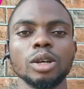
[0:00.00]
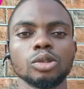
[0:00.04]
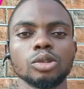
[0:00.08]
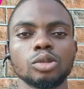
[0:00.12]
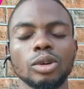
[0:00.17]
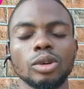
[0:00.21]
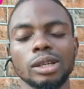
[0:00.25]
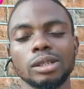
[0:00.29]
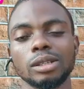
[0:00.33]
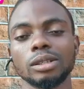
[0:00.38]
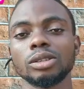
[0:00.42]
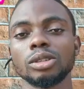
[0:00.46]

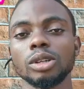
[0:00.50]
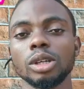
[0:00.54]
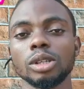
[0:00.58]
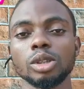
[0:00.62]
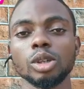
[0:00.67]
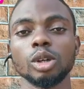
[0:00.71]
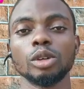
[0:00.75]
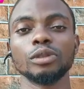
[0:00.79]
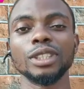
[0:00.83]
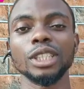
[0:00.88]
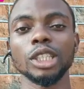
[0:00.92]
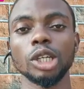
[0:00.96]
So as a
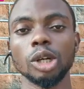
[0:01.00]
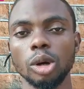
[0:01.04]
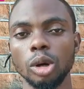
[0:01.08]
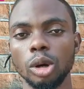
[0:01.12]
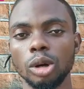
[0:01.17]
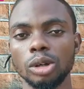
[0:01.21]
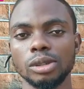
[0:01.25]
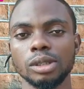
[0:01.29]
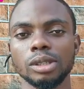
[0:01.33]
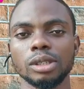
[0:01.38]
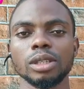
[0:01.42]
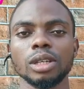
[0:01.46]
result of the
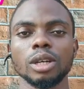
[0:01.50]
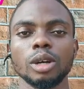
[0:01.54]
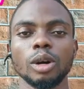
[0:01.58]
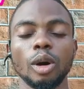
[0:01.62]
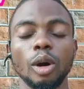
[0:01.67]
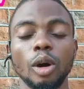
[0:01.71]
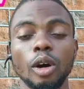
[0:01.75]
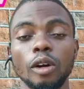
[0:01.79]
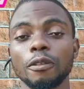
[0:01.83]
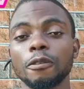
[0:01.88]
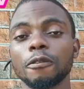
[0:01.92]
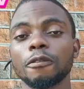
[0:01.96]
cause
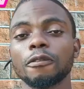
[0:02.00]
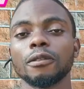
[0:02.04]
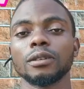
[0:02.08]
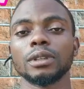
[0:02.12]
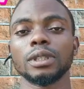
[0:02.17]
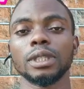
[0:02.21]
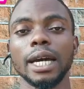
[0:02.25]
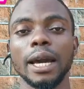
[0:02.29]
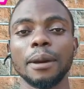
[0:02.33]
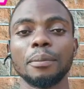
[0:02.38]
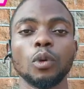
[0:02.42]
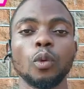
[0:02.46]
of
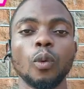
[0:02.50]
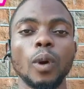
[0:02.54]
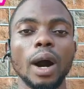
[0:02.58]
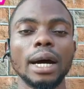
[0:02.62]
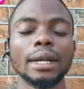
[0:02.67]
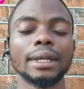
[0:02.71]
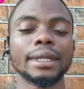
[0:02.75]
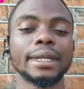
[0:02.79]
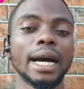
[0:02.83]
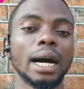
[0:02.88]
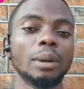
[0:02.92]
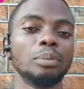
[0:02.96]
type
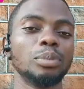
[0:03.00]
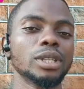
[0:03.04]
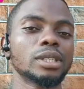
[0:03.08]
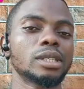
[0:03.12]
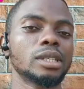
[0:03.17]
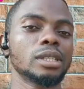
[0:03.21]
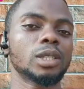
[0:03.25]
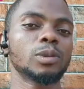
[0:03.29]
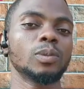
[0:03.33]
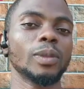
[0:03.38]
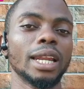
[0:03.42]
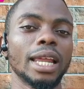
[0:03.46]
1
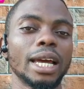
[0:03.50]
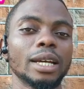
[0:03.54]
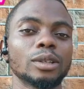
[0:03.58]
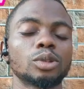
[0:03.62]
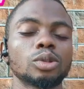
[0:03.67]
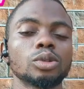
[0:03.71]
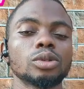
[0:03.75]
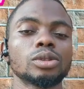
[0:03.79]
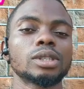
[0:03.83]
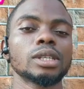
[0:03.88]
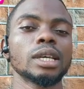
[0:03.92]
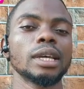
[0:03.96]
diabetes
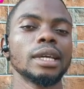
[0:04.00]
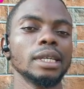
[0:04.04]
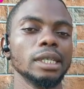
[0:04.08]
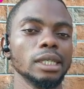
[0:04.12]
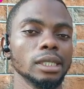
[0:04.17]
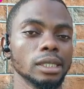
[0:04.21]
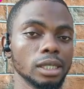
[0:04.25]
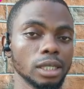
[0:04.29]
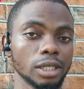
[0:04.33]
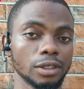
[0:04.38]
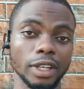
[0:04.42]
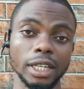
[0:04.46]
mellitus,
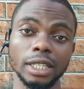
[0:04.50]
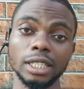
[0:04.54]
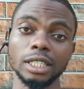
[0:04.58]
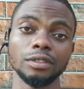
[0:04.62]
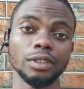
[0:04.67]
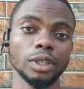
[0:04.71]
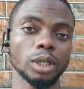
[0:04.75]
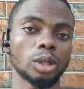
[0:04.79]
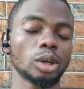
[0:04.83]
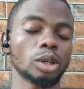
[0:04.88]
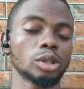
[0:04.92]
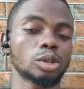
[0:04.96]
it is very
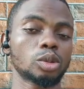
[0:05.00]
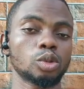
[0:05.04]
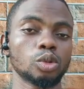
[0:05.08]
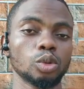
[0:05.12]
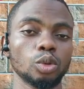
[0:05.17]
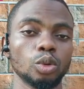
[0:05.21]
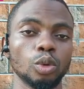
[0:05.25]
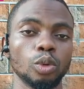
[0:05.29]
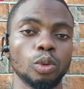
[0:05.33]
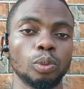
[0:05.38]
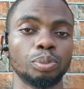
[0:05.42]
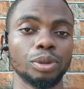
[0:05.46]
difficult
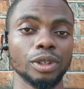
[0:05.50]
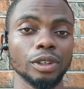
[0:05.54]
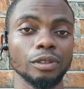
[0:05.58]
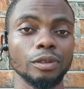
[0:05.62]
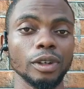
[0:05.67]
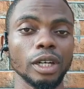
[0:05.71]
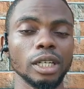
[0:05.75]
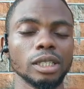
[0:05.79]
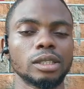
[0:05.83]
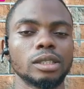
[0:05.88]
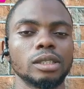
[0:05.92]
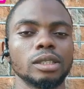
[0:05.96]
to
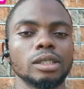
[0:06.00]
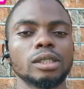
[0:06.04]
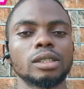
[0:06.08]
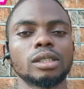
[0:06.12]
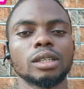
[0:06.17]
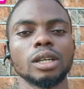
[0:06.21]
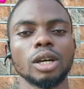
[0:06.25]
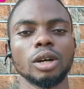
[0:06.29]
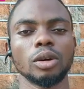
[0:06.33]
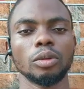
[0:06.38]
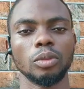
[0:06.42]
prevent it.